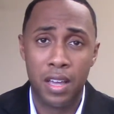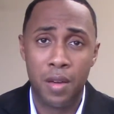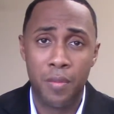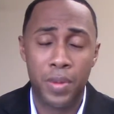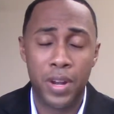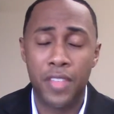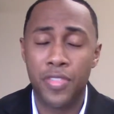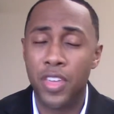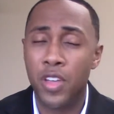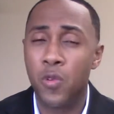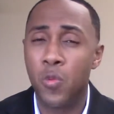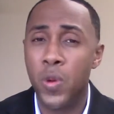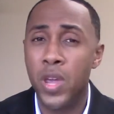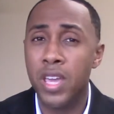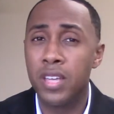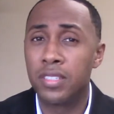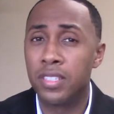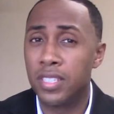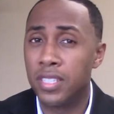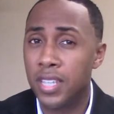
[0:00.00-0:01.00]
But I think
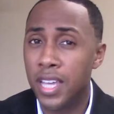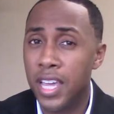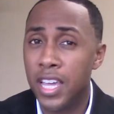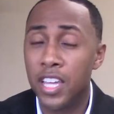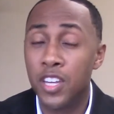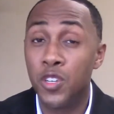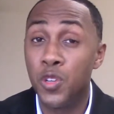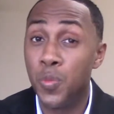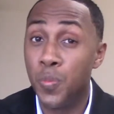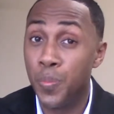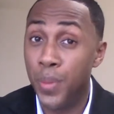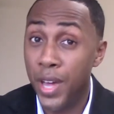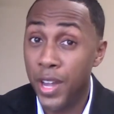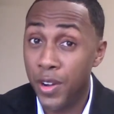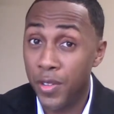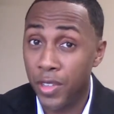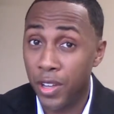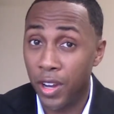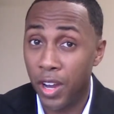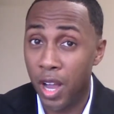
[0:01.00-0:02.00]
we as a state could do
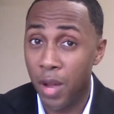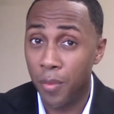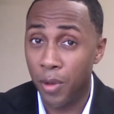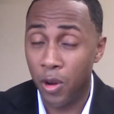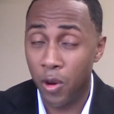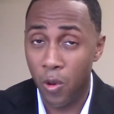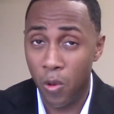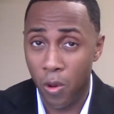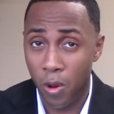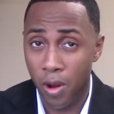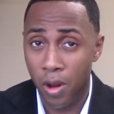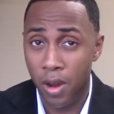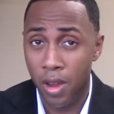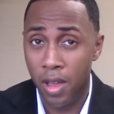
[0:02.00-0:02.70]
better than Common Core.